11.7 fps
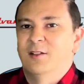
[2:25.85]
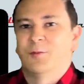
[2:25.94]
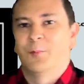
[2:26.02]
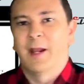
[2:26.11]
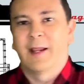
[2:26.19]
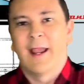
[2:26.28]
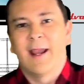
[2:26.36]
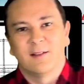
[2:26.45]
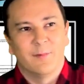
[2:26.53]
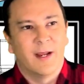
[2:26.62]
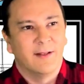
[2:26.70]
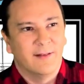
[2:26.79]

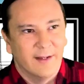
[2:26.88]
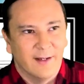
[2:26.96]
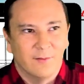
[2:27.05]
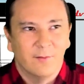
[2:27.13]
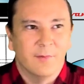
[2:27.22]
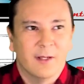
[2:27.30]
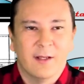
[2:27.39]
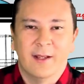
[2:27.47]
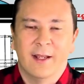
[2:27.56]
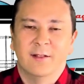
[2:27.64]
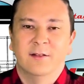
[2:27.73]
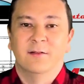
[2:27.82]
SpecCast made them
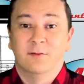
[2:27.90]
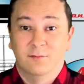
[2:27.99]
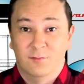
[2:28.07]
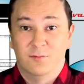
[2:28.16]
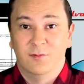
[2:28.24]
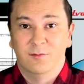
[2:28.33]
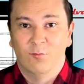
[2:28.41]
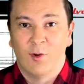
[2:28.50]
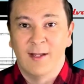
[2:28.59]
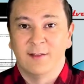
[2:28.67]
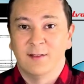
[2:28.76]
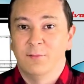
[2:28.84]
in
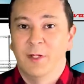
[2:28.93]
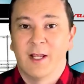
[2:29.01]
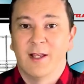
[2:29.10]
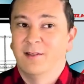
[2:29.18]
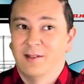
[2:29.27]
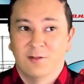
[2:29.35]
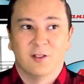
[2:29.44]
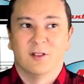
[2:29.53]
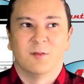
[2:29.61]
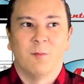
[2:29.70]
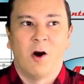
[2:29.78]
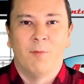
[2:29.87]
resin because there was a
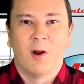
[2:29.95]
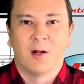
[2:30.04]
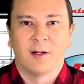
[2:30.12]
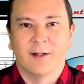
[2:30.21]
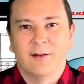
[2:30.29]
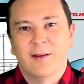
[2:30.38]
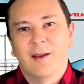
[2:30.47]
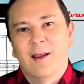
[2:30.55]
small market.